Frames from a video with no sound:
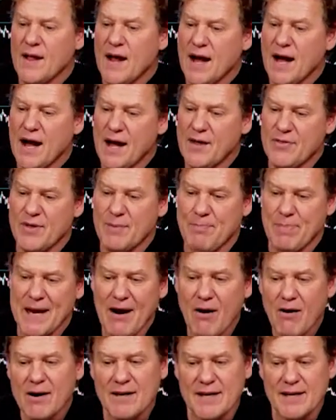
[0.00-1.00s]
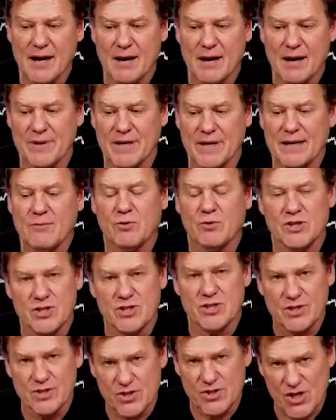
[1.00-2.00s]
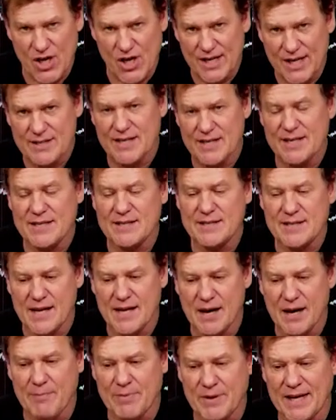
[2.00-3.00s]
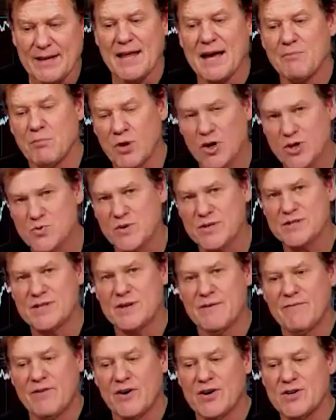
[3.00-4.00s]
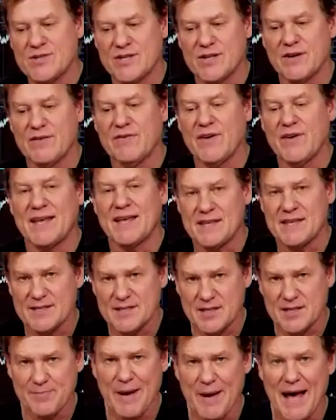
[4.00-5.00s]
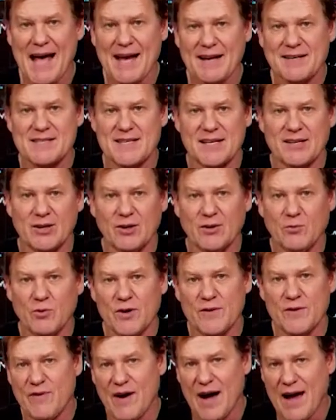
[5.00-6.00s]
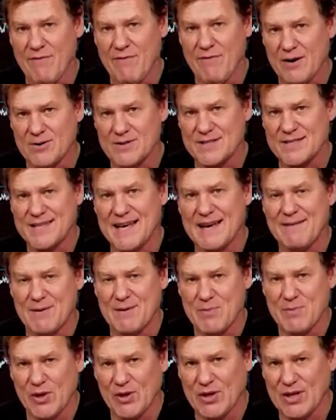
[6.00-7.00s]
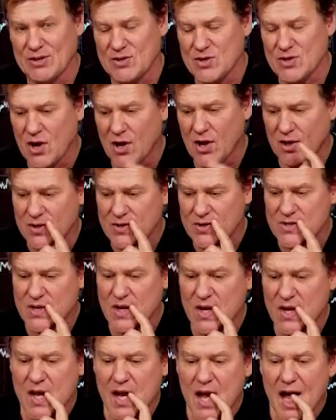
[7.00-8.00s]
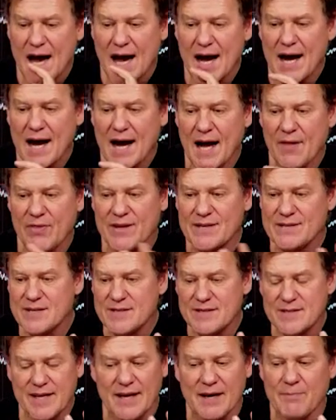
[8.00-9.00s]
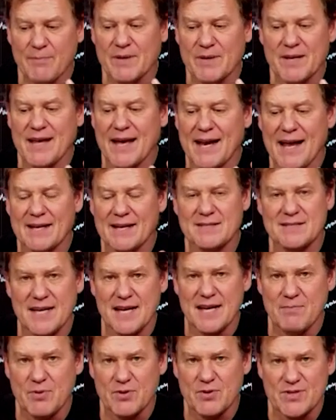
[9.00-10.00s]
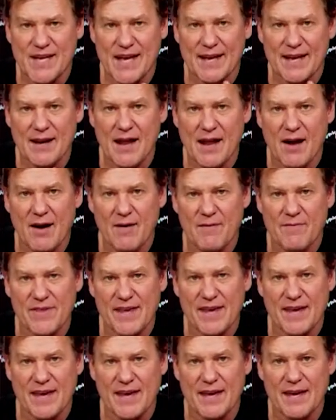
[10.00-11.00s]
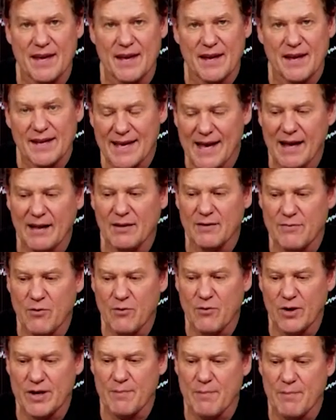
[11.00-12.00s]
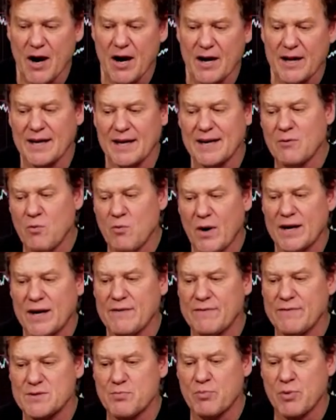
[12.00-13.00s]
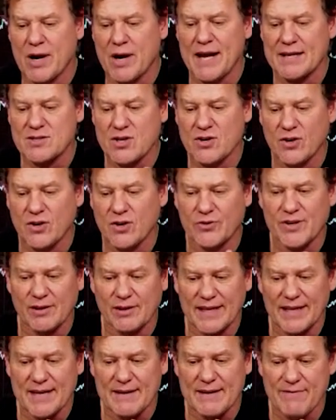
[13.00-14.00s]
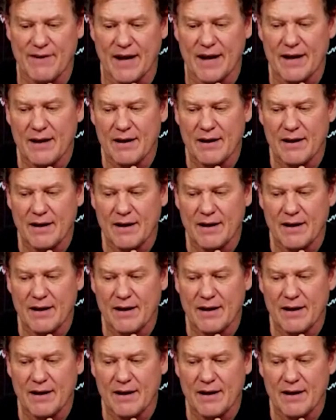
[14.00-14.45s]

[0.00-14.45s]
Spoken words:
The parent company, which is Jay-Z's company that merged with Subversive in this SPAC deal worth $570 million. This is a company that has 10% of the California market in one of its brands called Caliva.